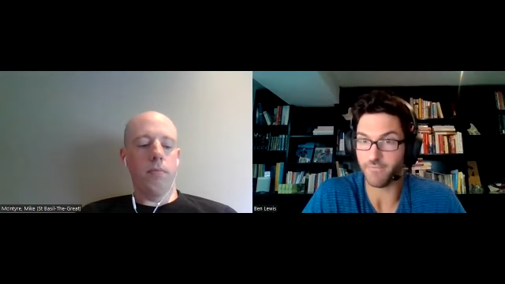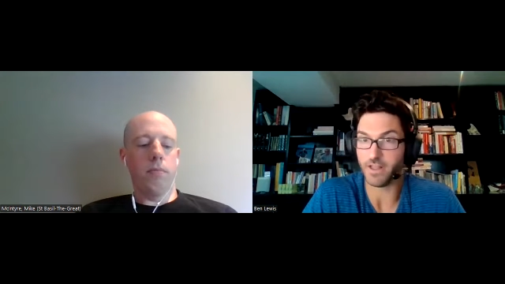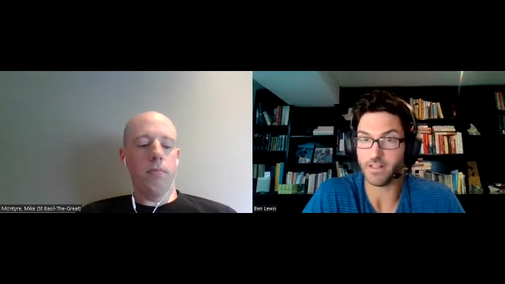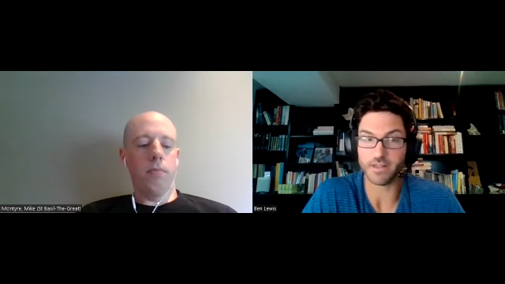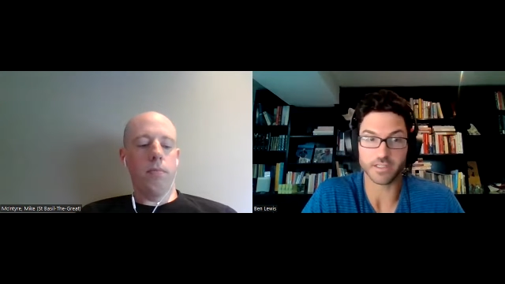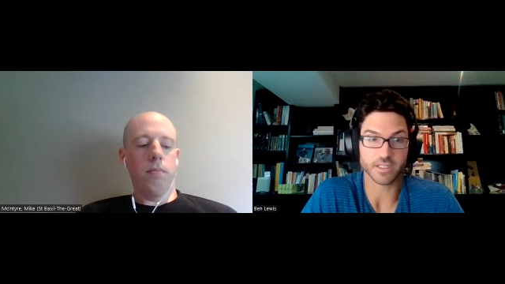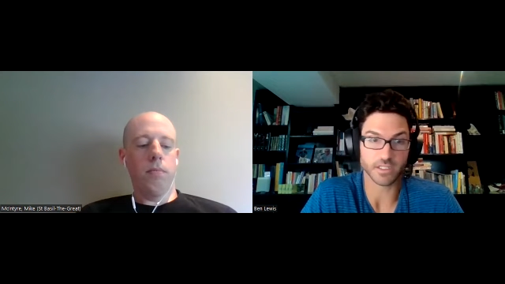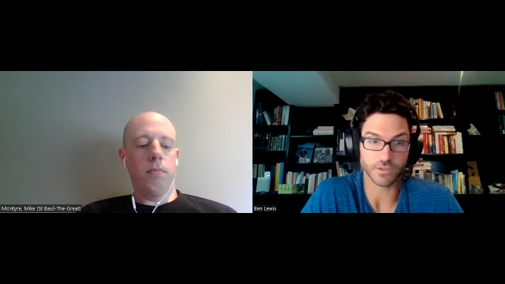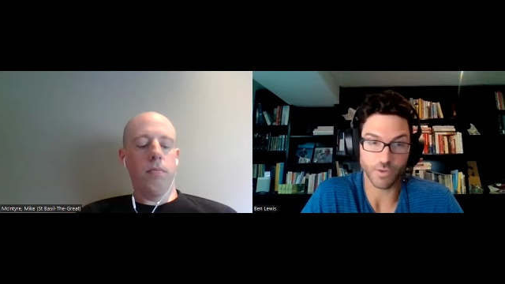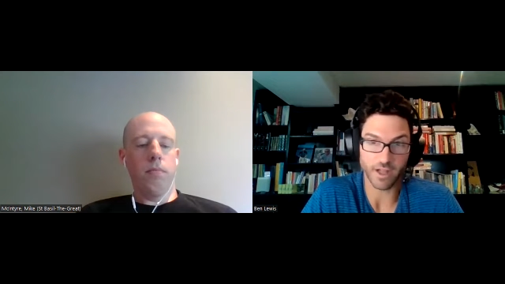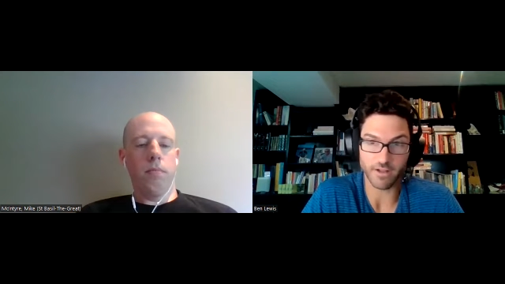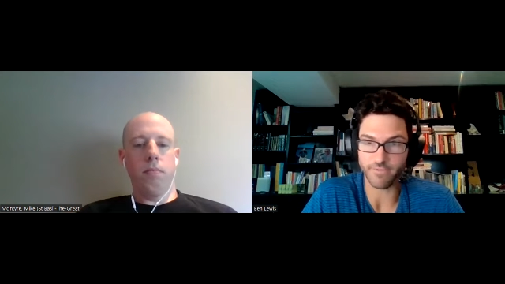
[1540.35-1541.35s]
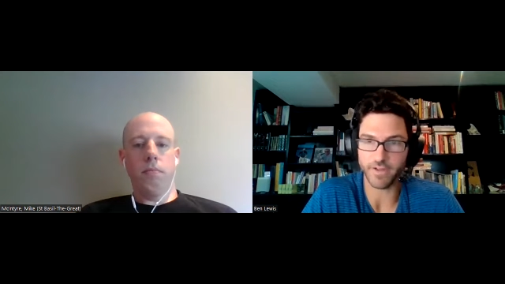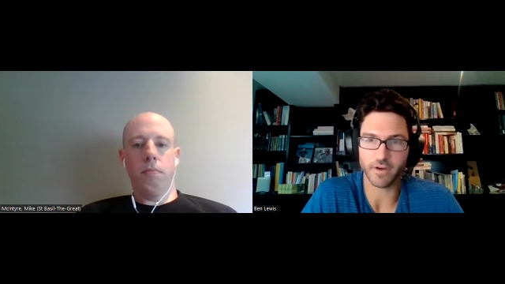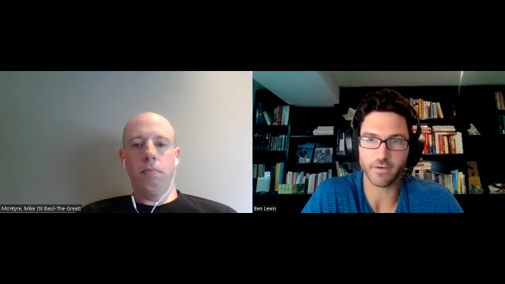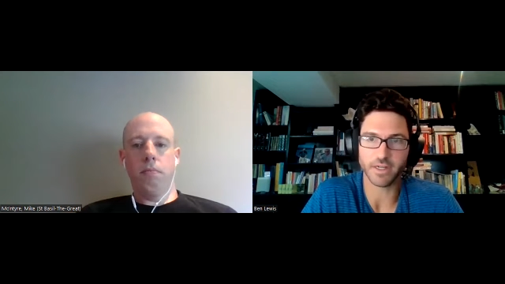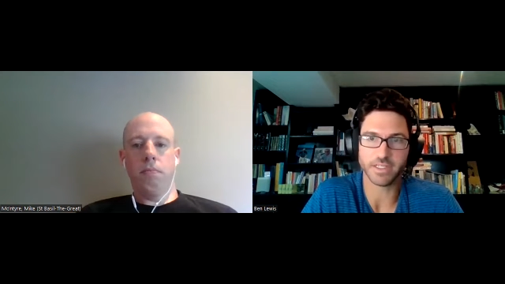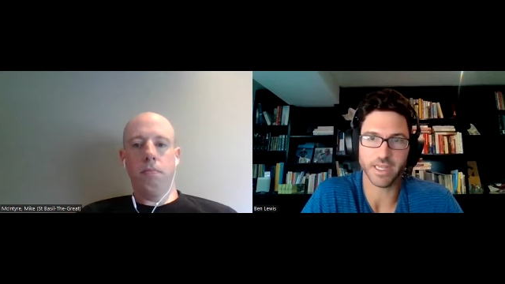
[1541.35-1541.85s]
Speaker 1: Felix as well,
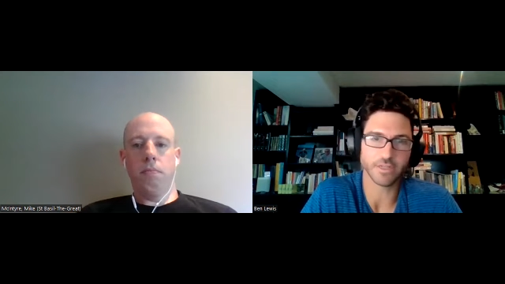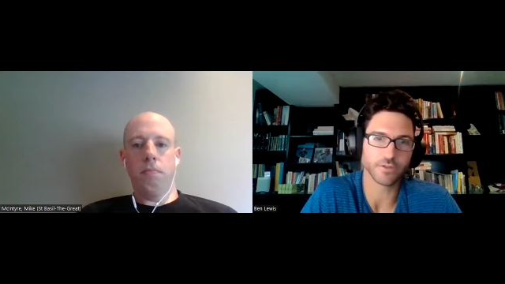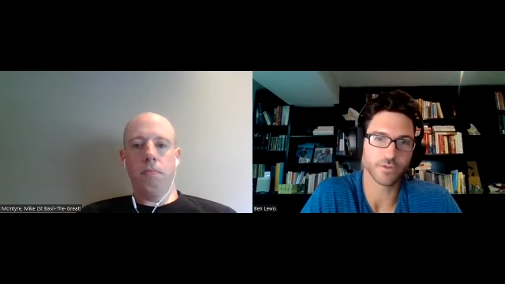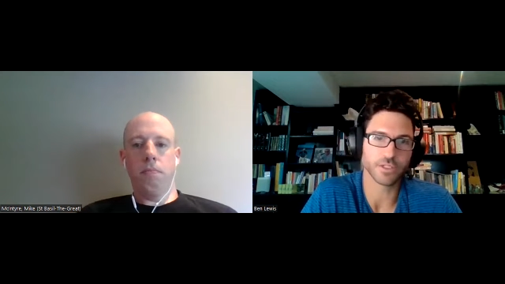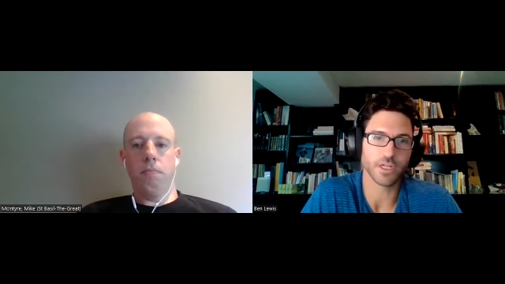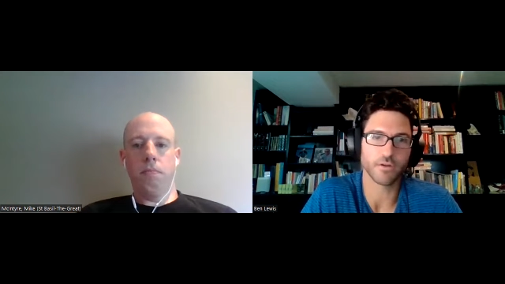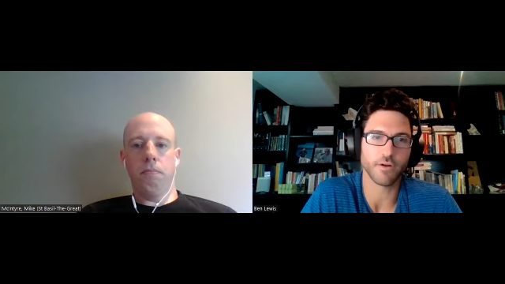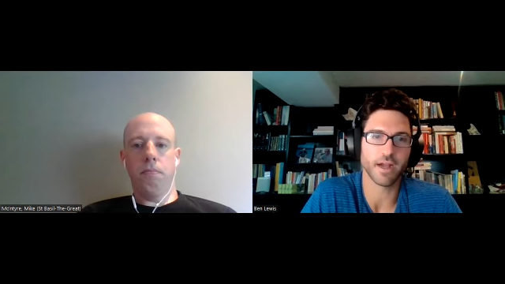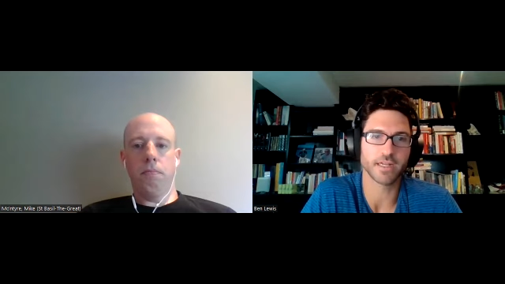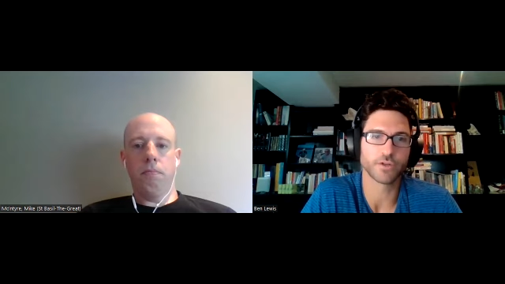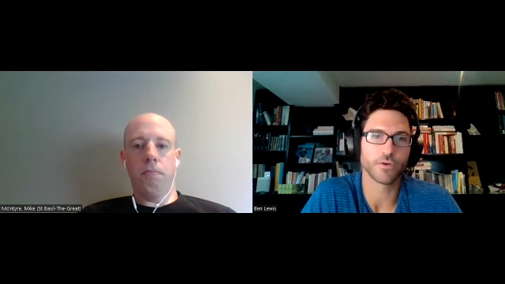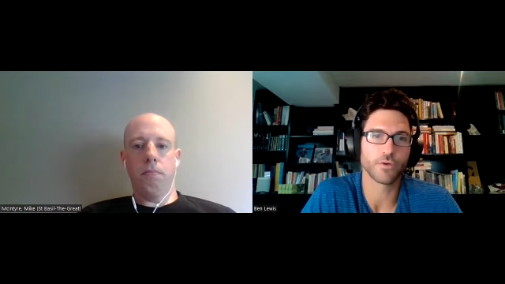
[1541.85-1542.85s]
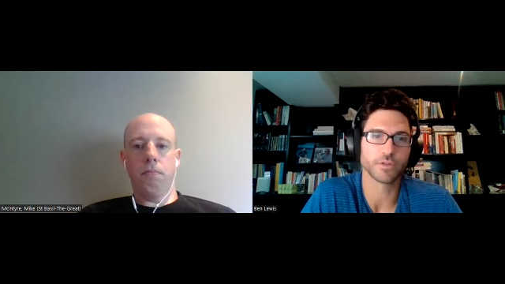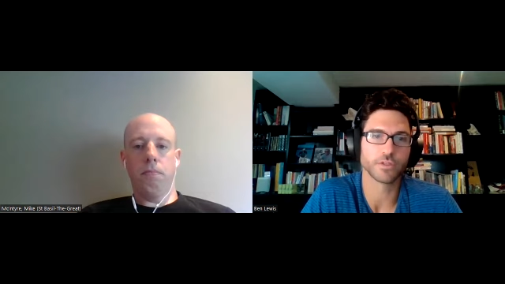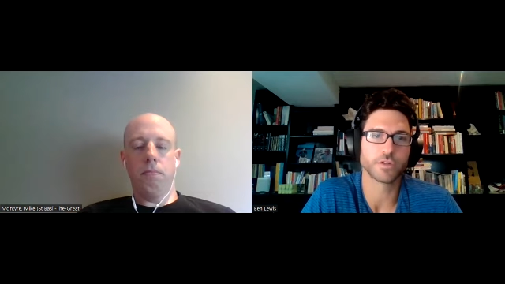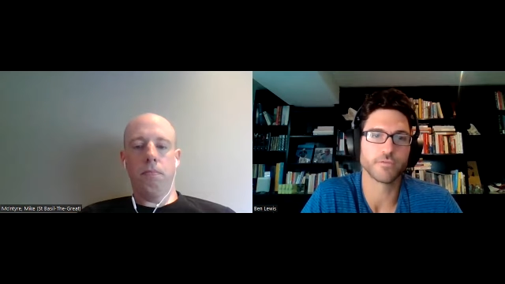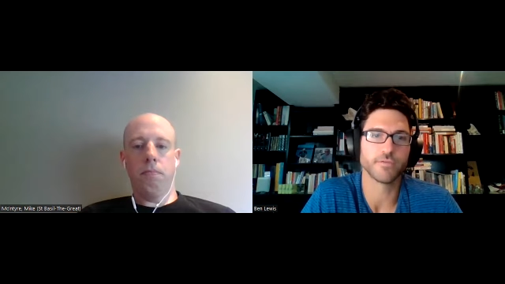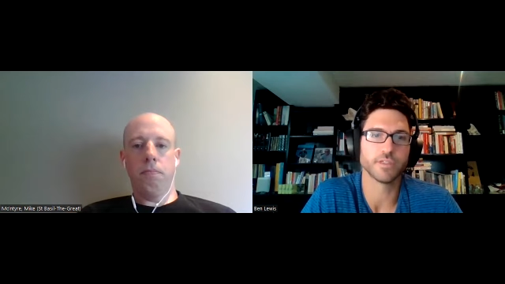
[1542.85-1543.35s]
very dangerous on the grass court
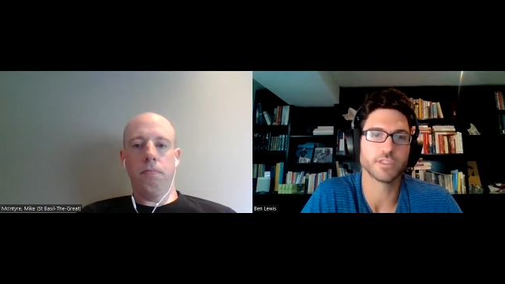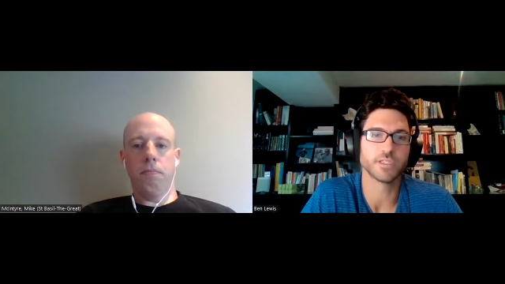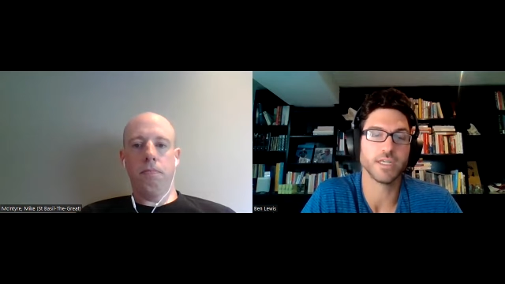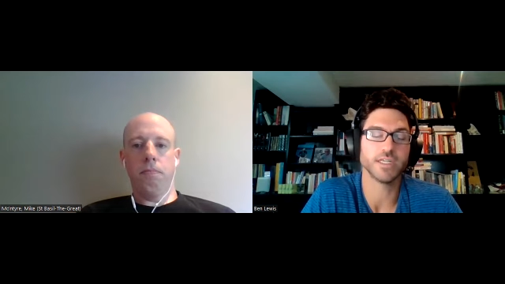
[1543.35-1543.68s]
surface.